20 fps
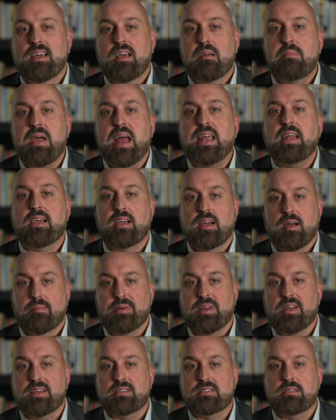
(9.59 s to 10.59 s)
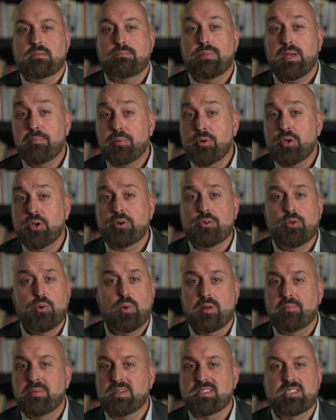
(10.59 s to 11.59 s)
Many companies, people you're
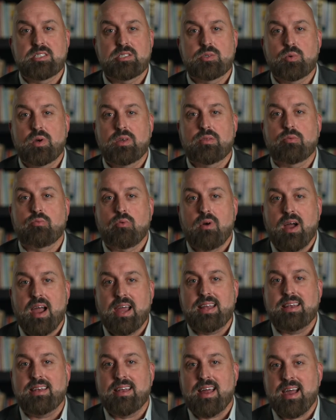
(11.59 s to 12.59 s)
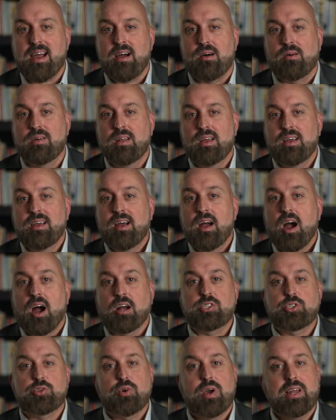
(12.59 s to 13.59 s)
doing business with right now,
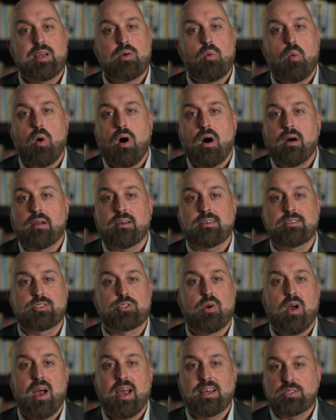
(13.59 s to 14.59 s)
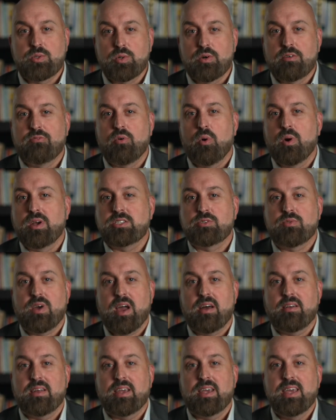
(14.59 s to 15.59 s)
are treading water, trying to avoid
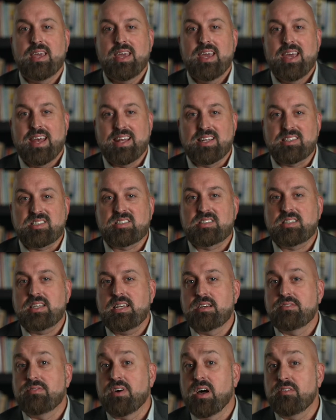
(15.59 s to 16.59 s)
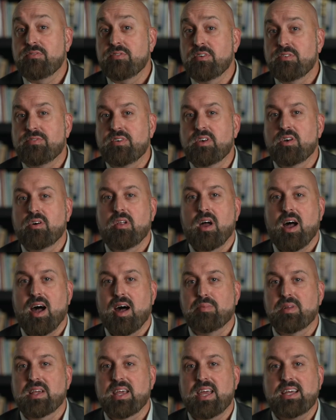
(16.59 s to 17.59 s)
drowning in a sea of unfulfilled
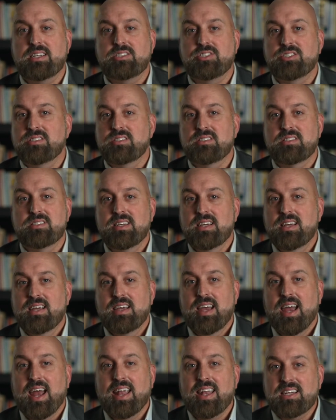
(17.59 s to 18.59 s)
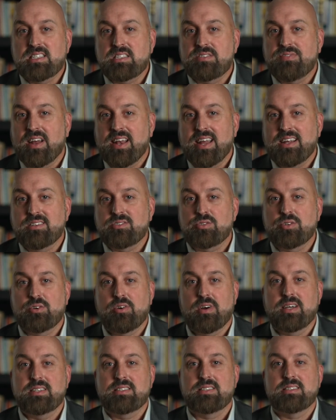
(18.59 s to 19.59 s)
obligations. And this financial
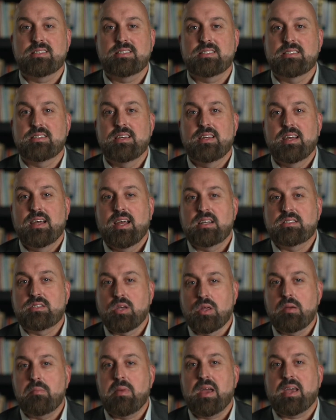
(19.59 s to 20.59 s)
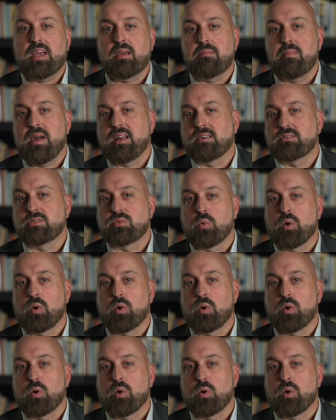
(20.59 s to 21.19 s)
crisis, it's only making matters